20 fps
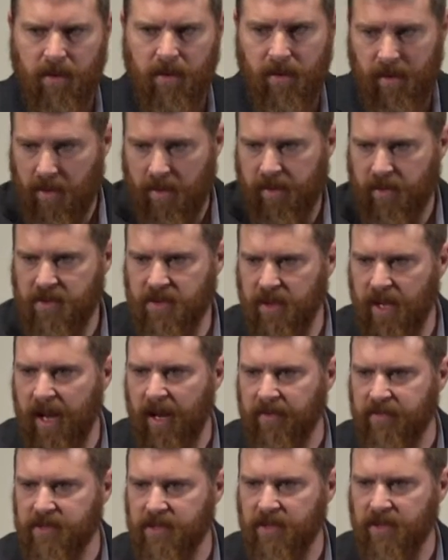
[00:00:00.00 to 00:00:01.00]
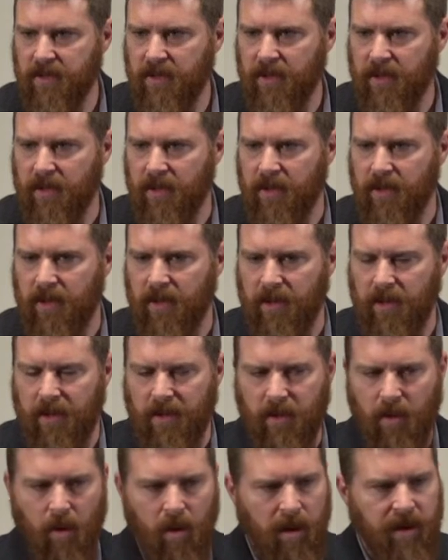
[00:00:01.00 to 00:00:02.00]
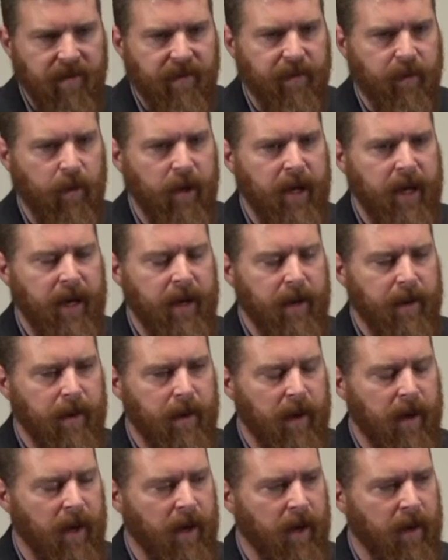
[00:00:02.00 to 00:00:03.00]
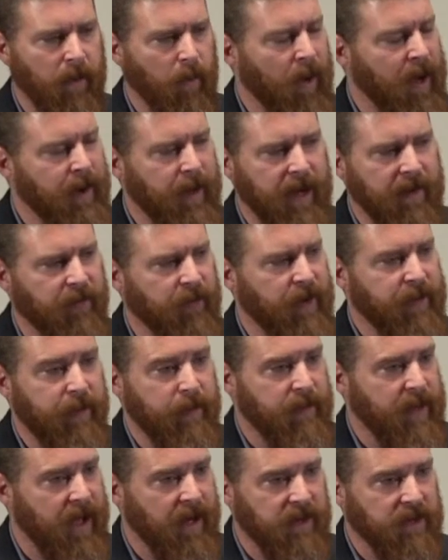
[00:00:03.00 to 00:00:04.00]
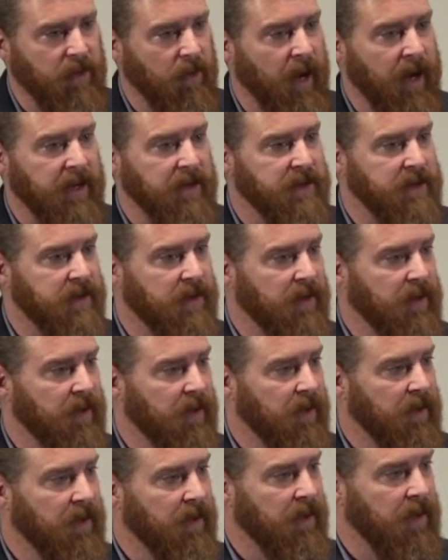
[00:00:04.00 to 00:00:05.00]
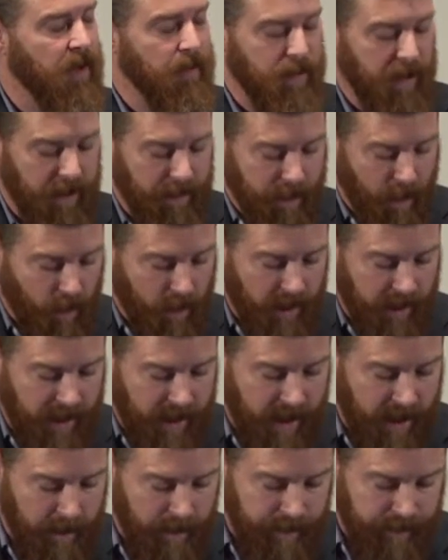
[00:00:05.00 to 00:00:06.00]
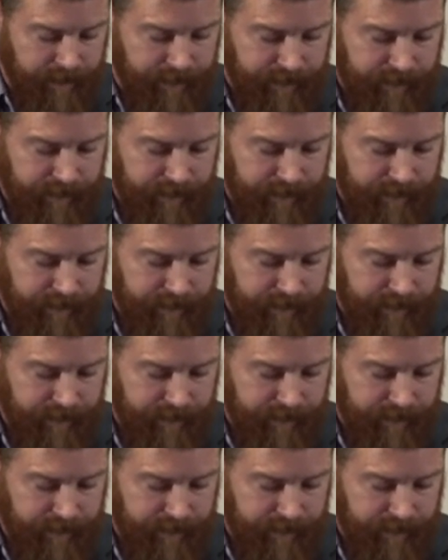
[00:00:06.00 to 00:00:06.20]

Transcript: They're slaves. The only way to get free from that is Christ and being born again.